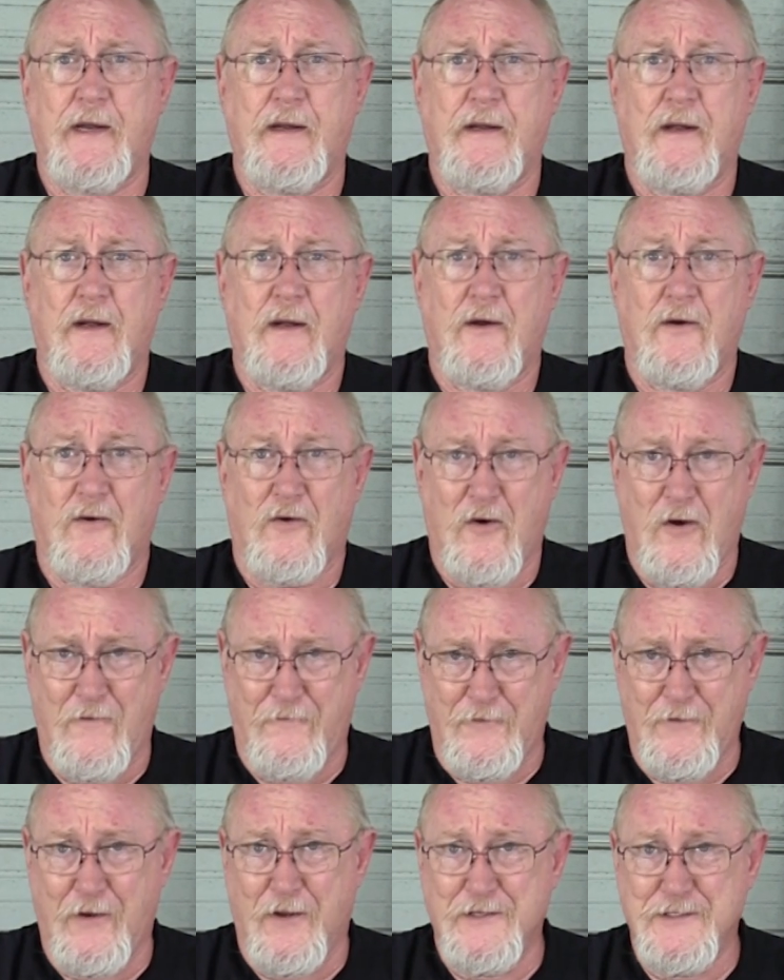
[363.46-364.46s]
and
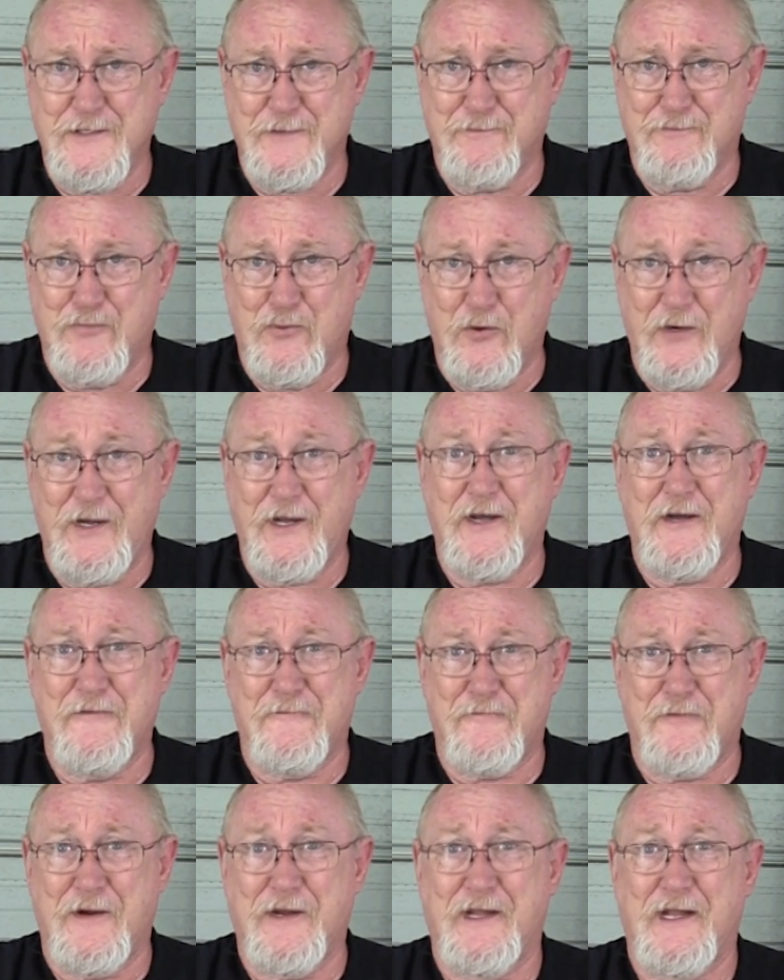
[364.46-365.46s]
often on some pretty
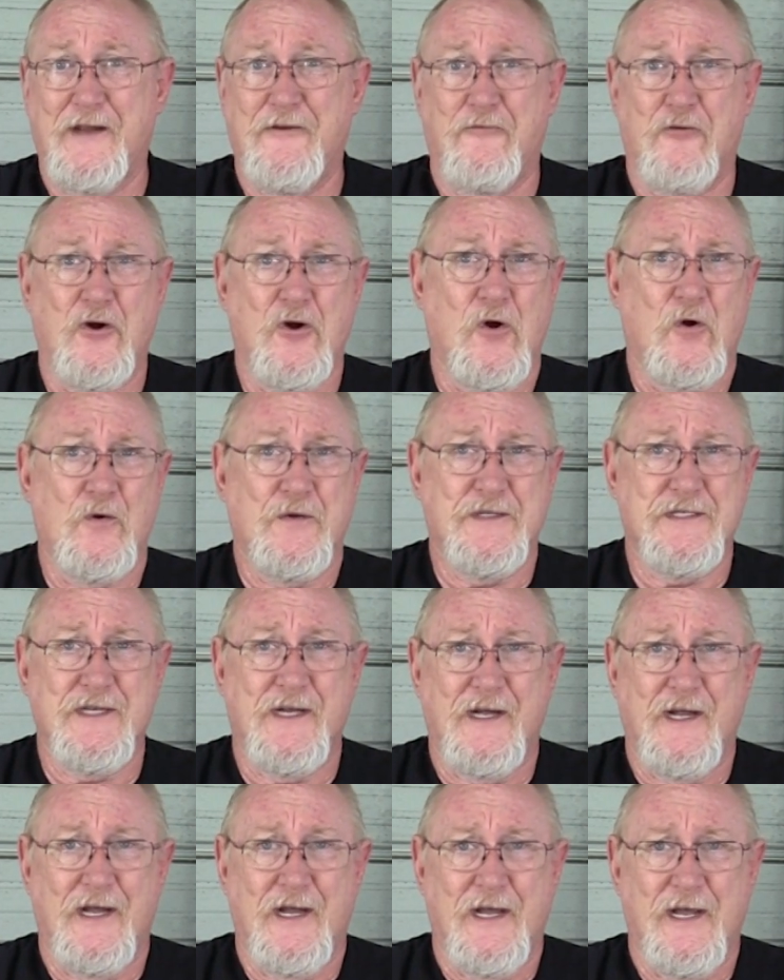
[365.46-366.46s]
unfriendly roads.
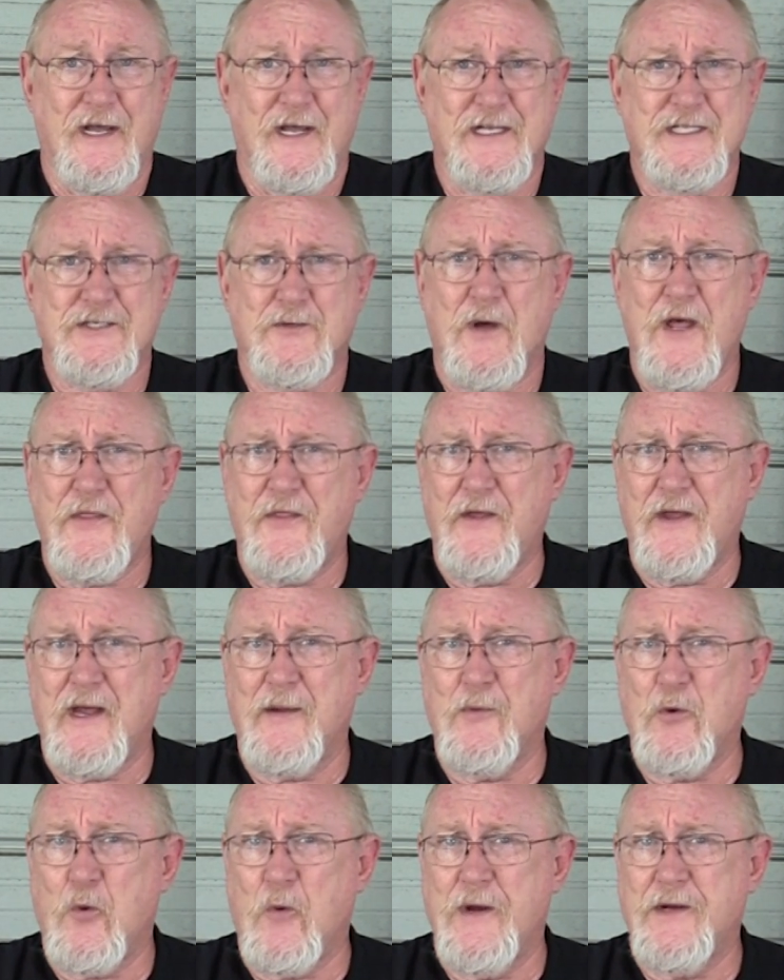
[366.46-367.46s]
So I think
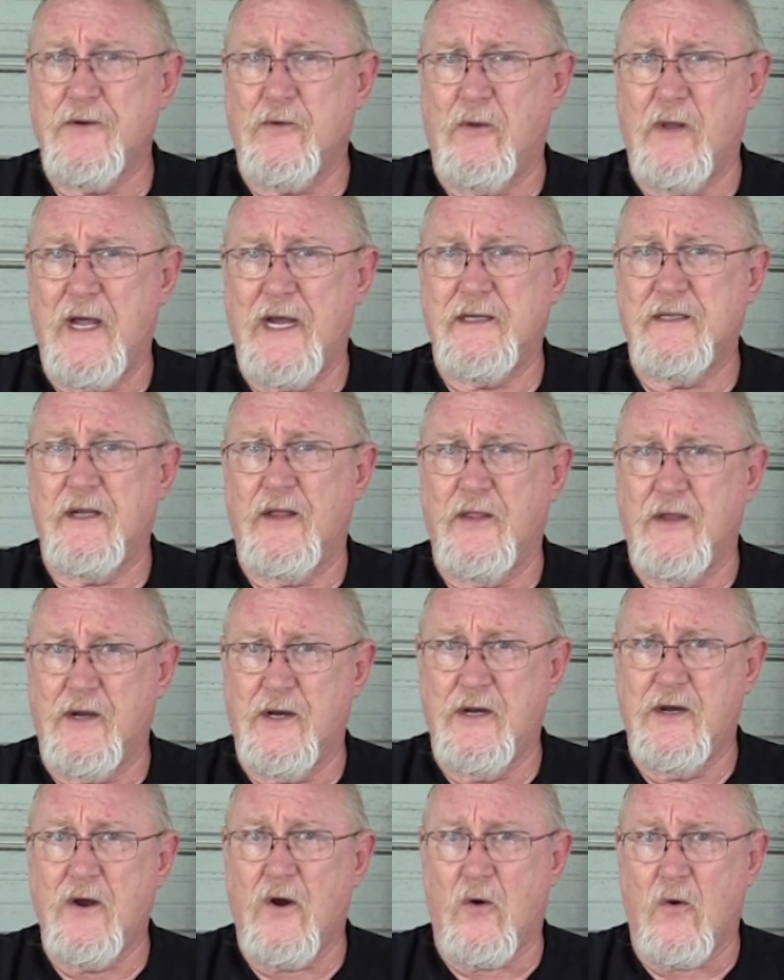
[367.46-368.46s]
I'm going to elect the
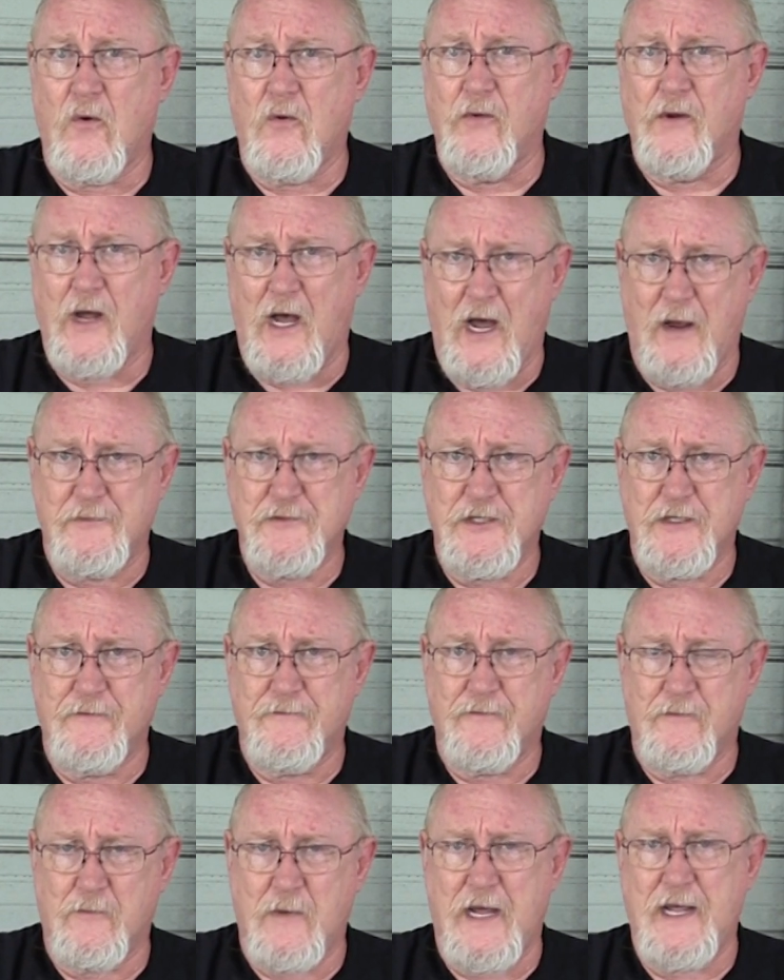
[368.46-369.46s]
gold option
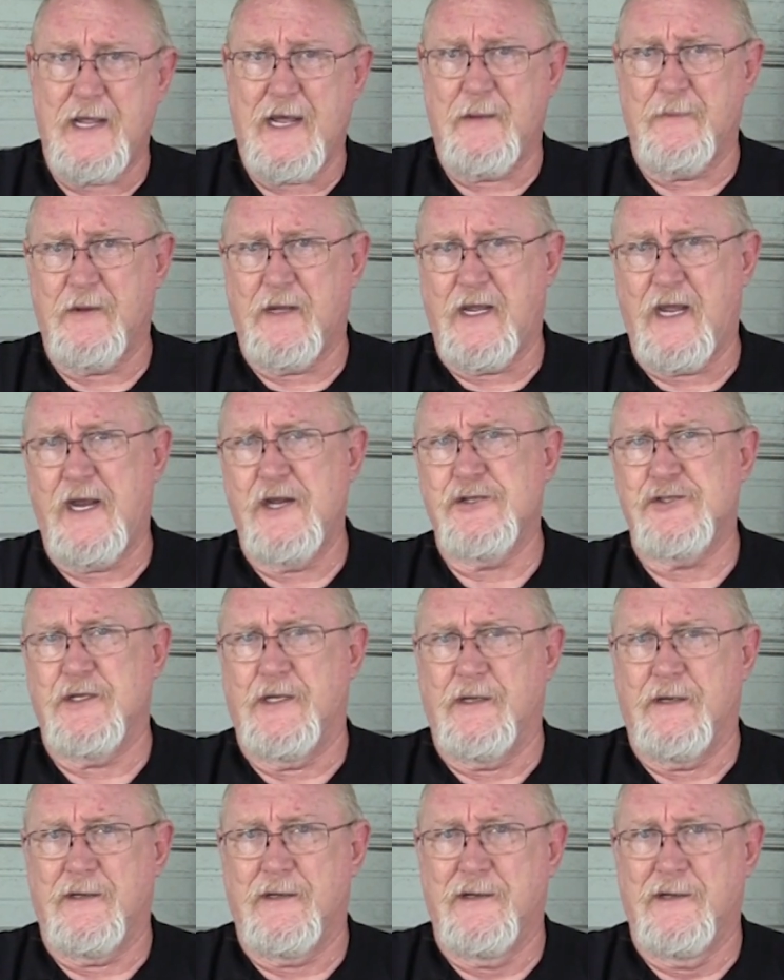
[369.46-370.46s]
for my
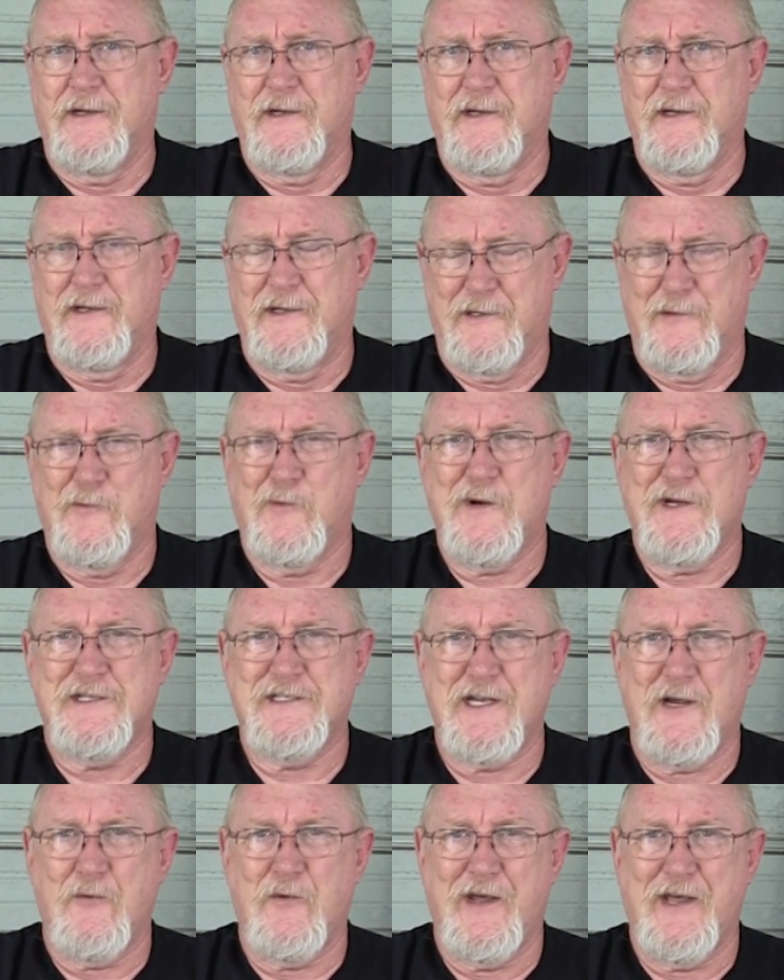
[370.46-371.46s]
application. What do you
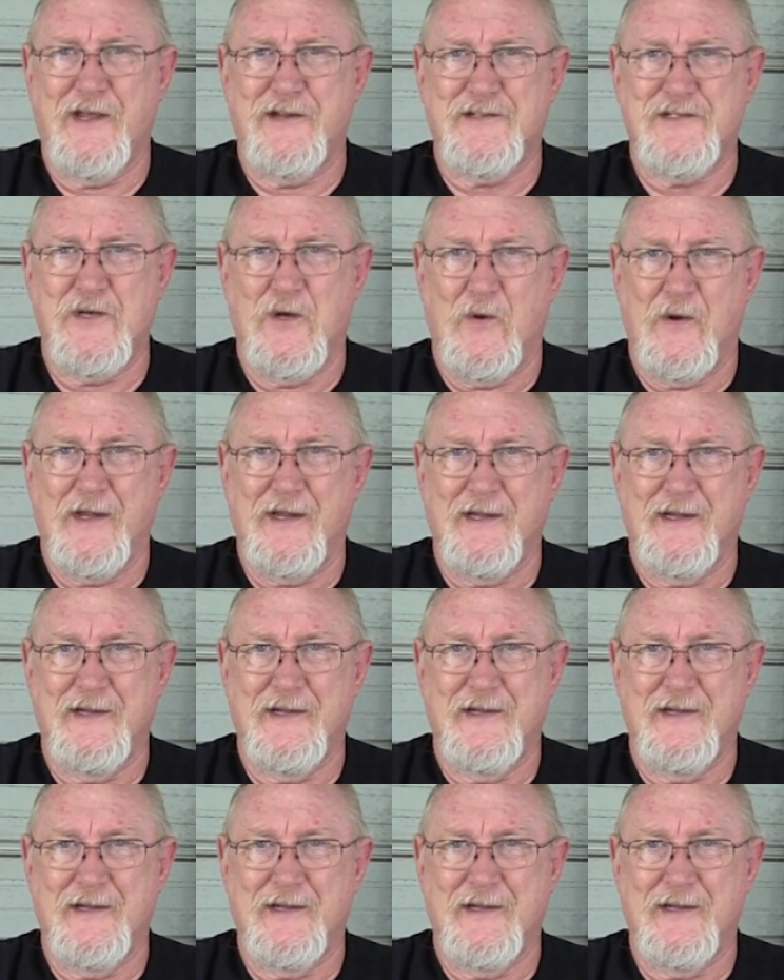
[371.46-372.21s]
say we get to it?